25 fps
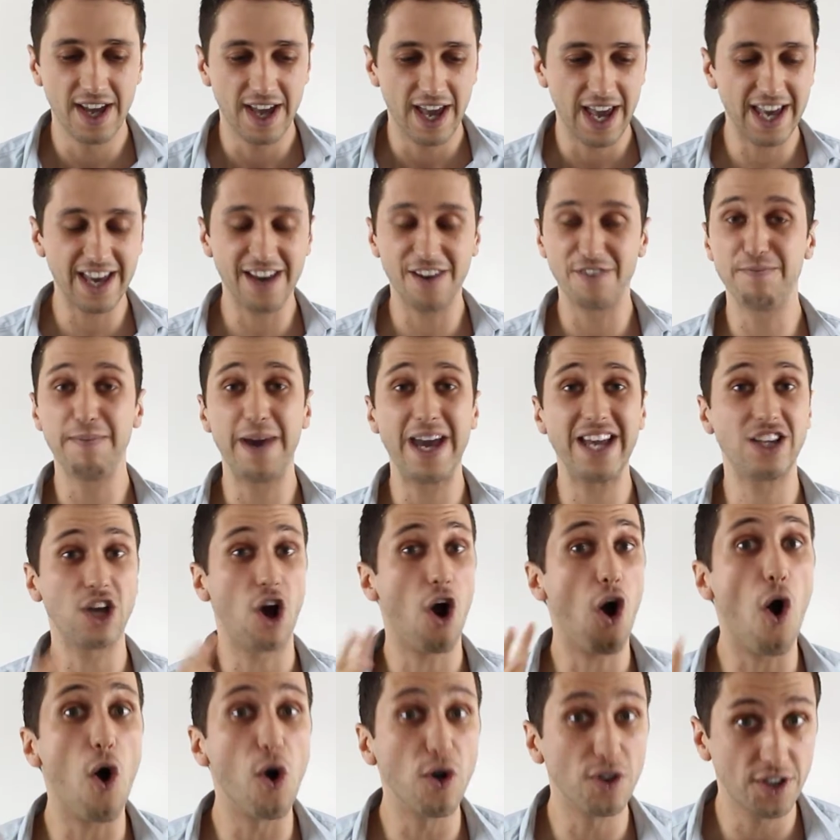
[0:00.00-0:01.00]
and have made
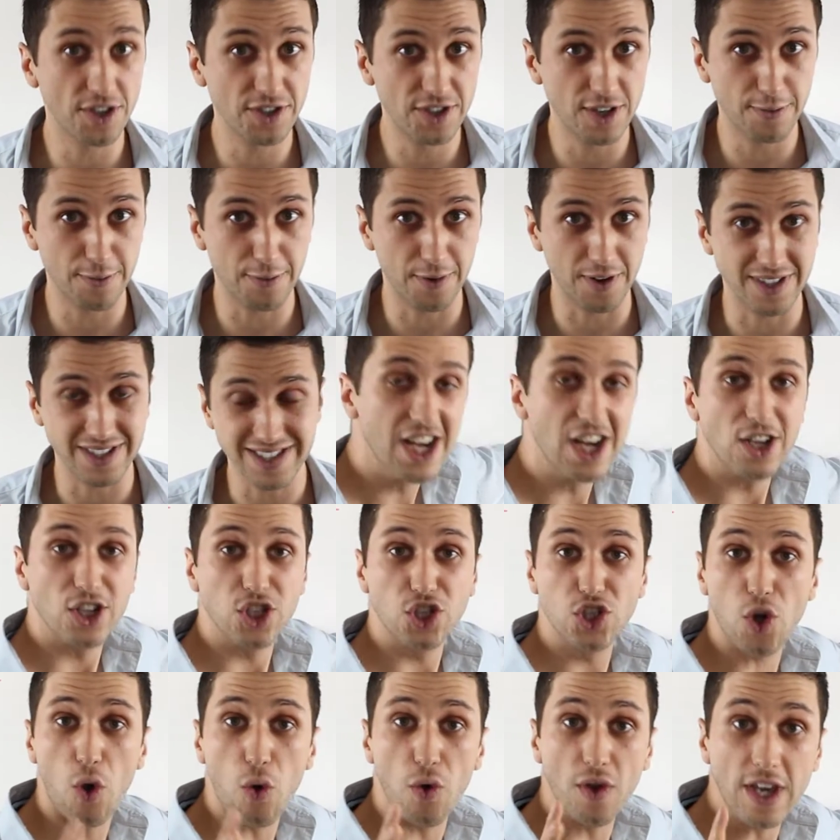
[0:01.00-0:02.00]
all the difference.
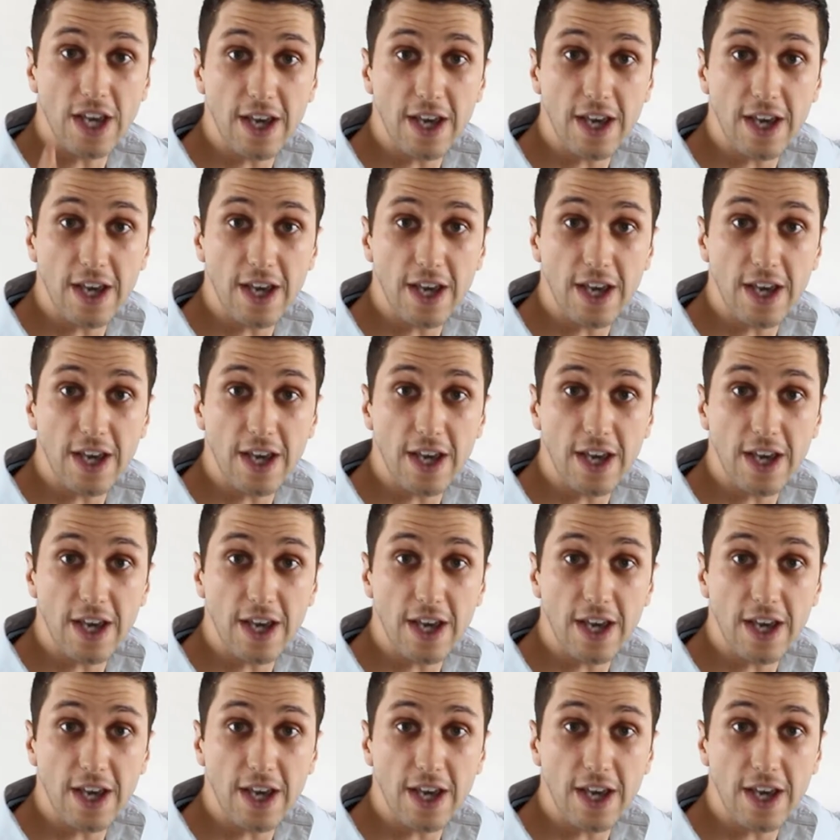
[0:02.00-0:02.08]
So